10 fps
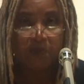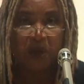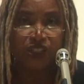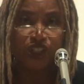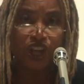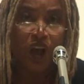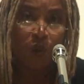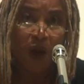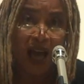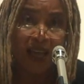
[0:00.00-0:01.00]
But you
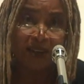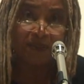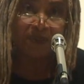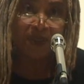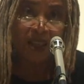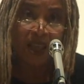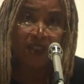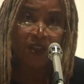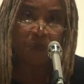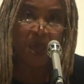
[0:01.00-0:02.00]
know what?
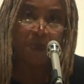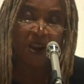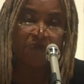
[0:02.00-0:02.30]
The people